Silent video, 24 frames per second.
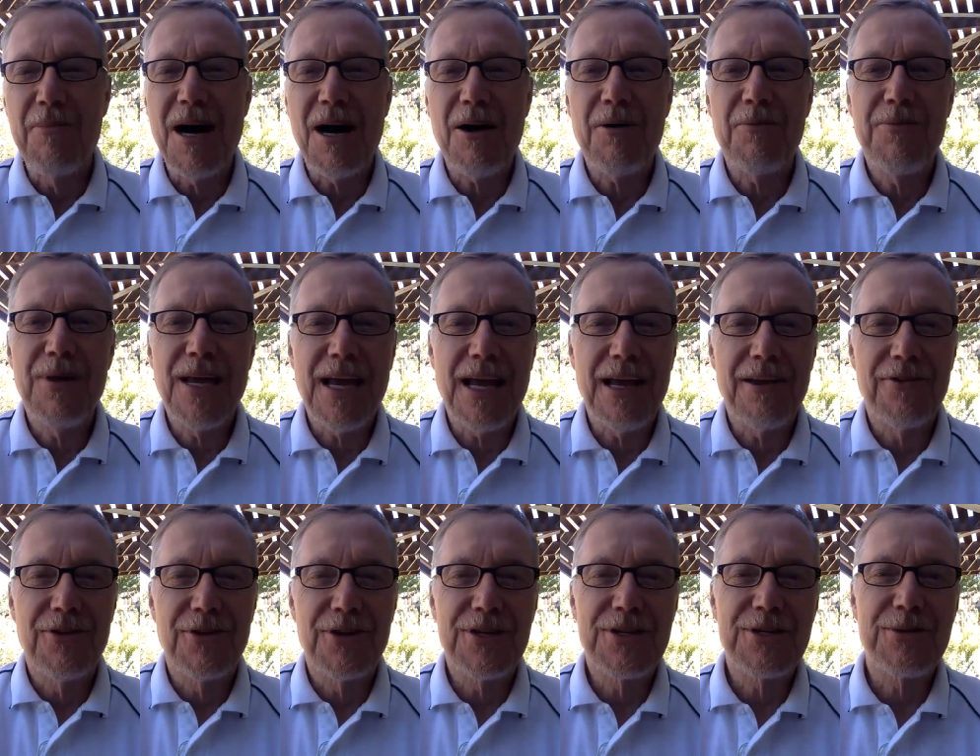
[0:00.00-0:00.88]
about
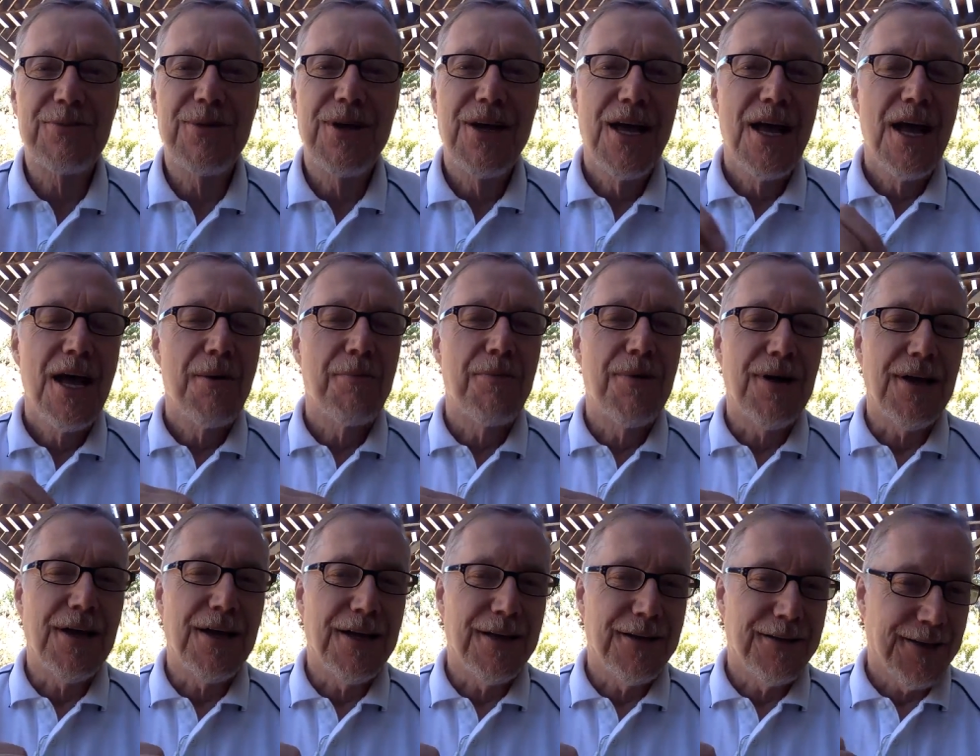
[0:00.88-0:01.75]
behaviorism
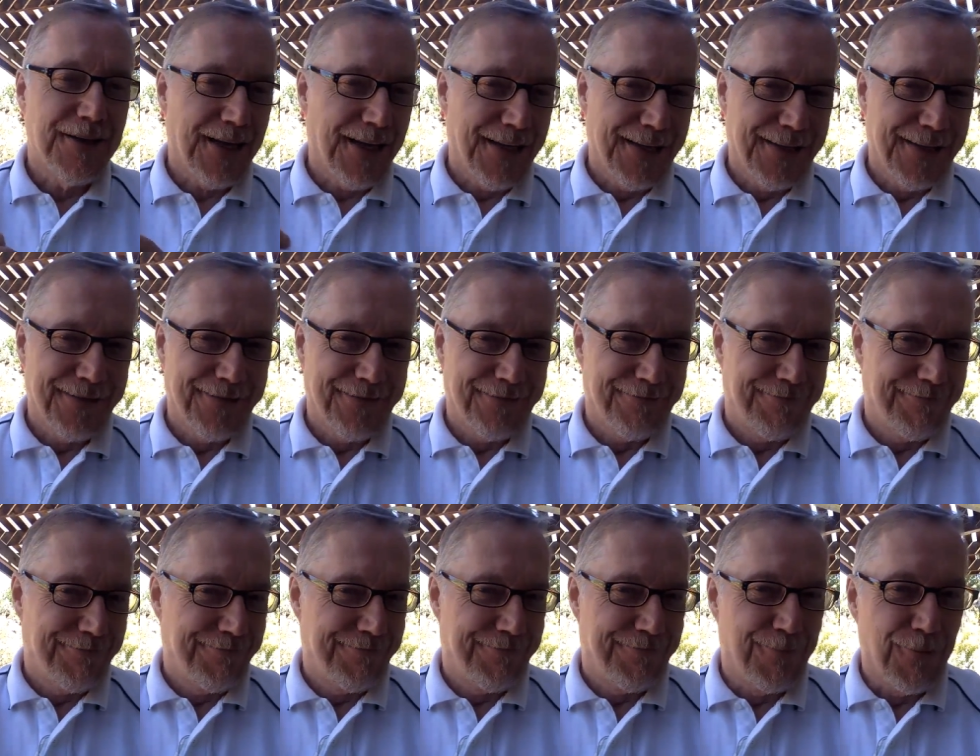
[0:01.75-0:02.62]
in
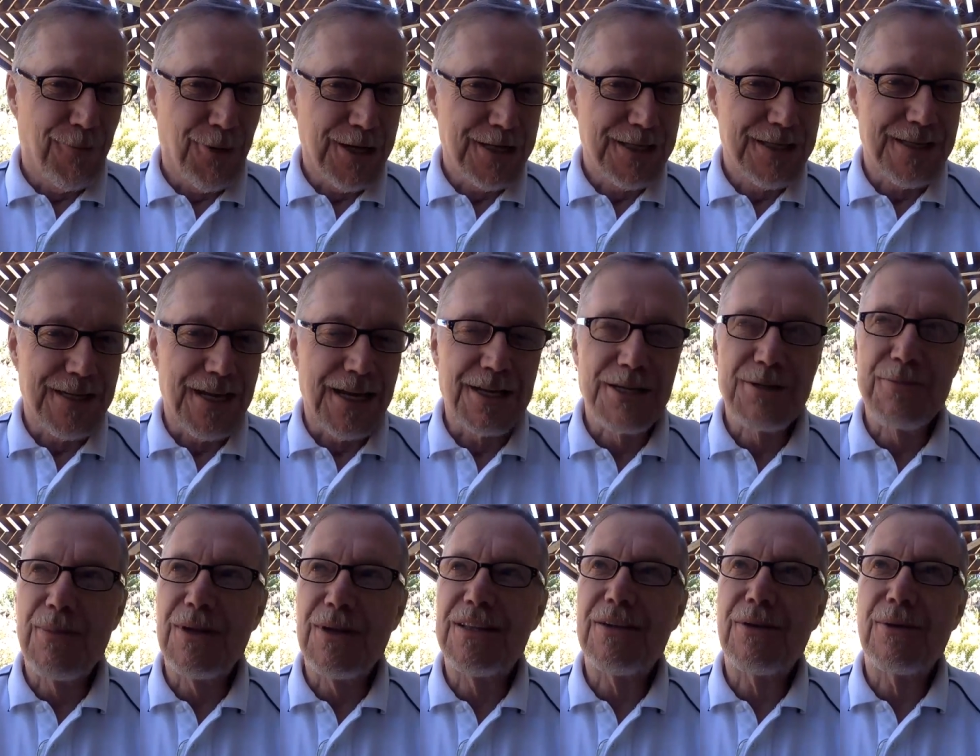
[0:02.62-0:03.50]
one
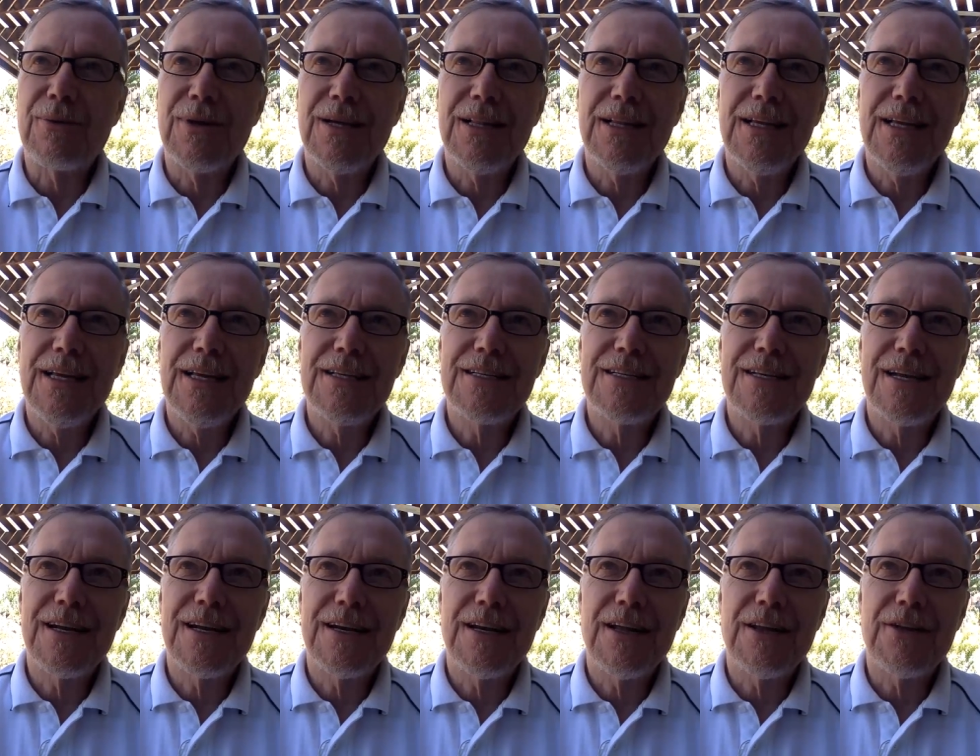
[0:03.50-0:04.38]
sense, but there really
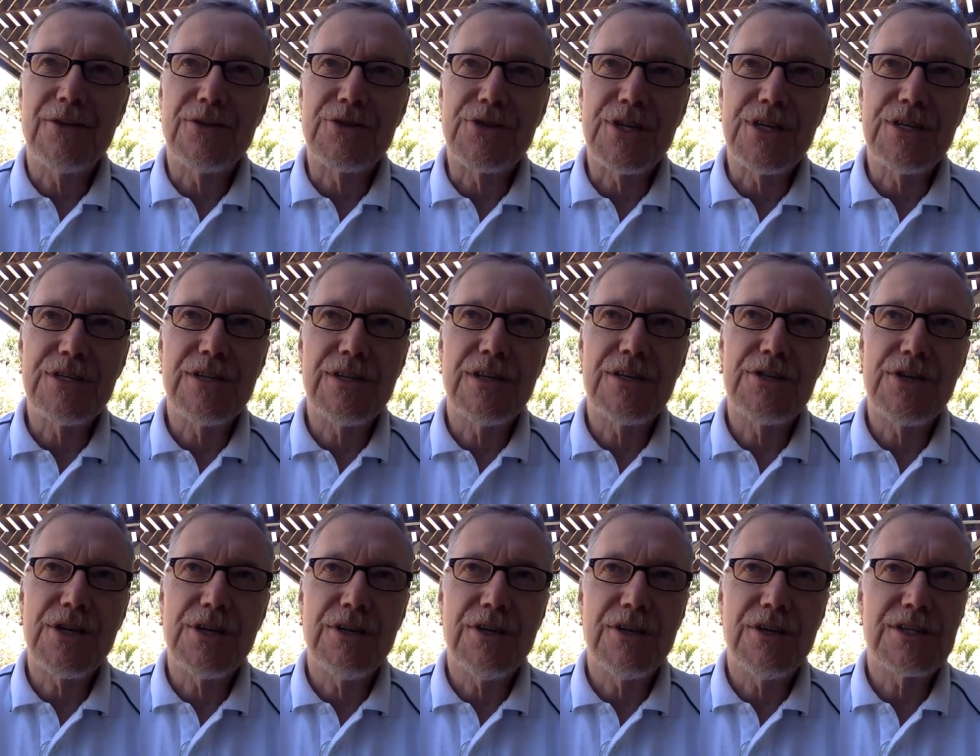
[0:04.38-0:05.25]
is in another. She's
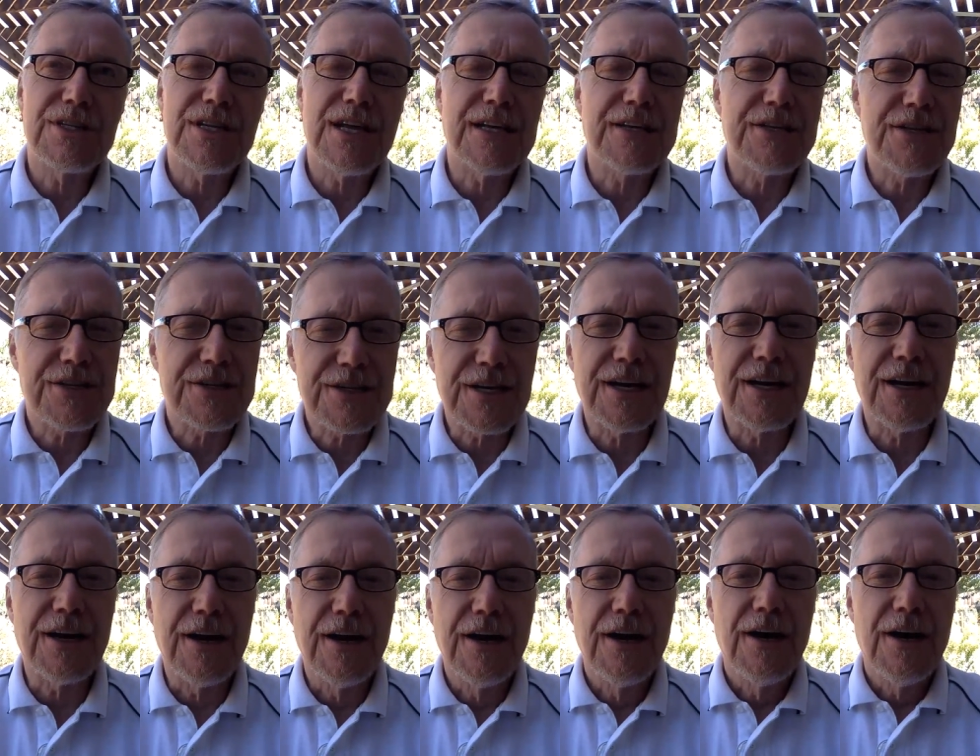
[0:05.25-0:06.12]
she looks at just
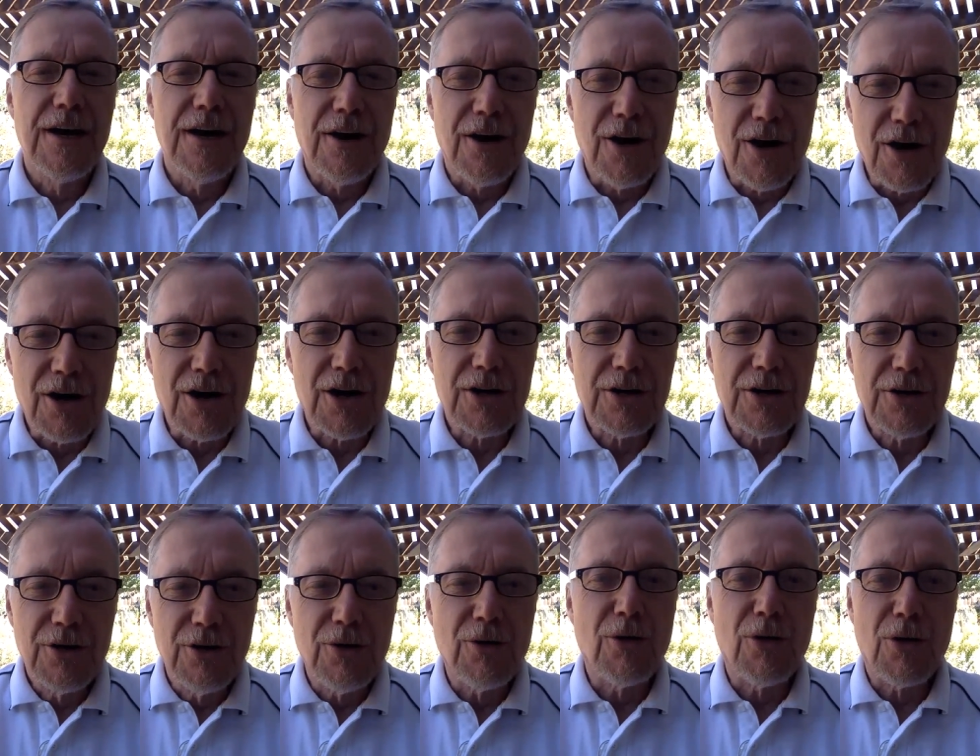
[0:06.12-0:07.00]
kind of
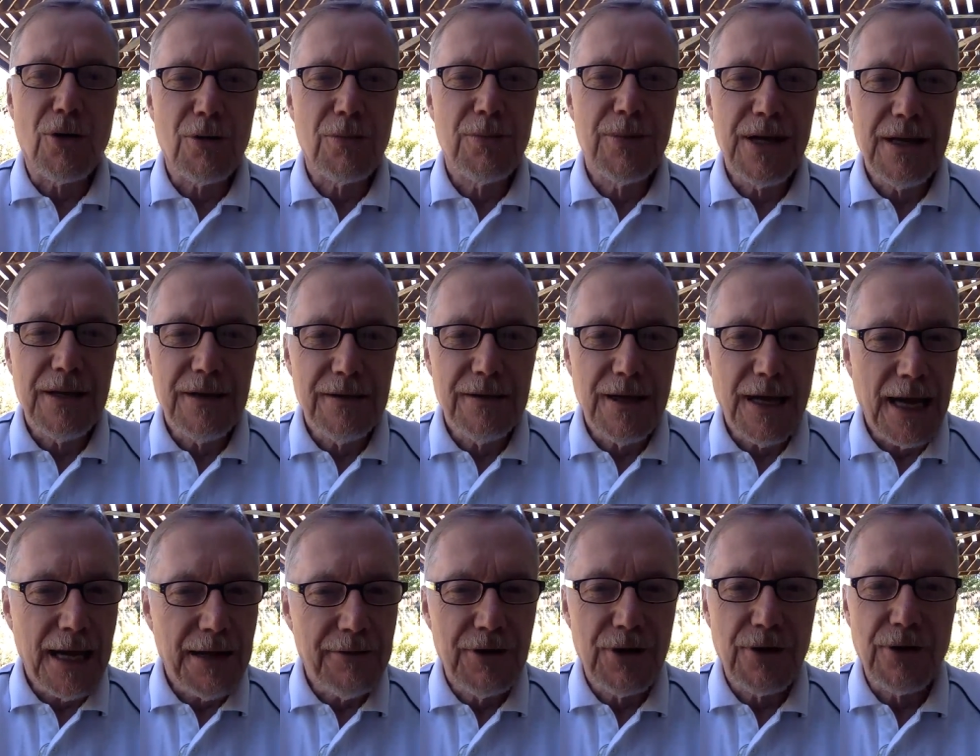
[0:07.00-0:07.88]
hardcore
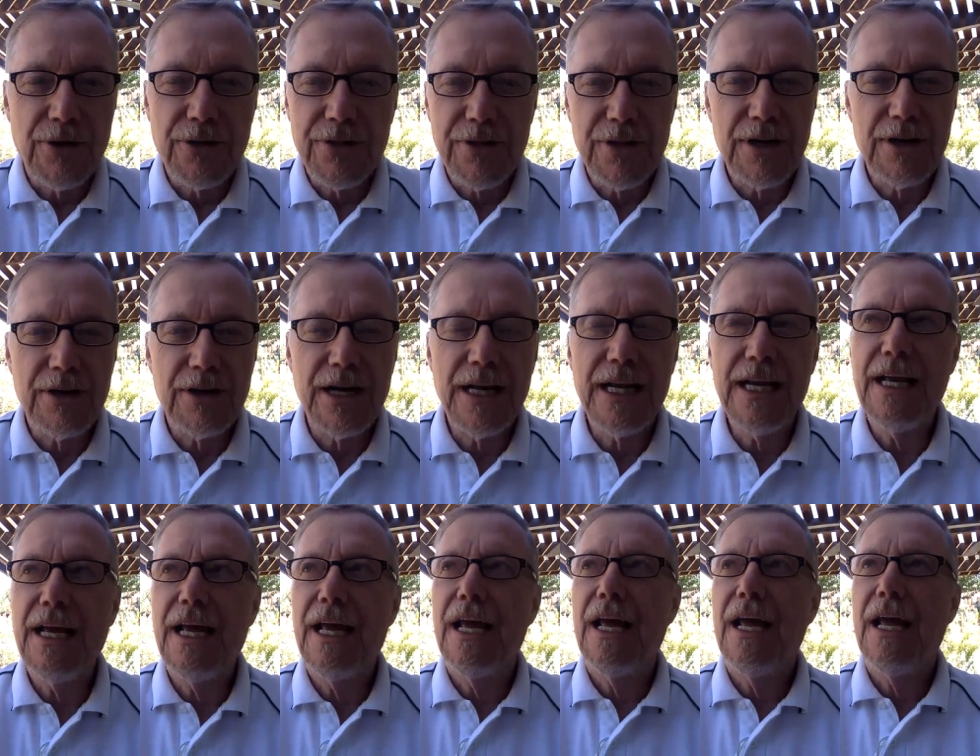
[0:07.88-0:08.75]
behavioral theory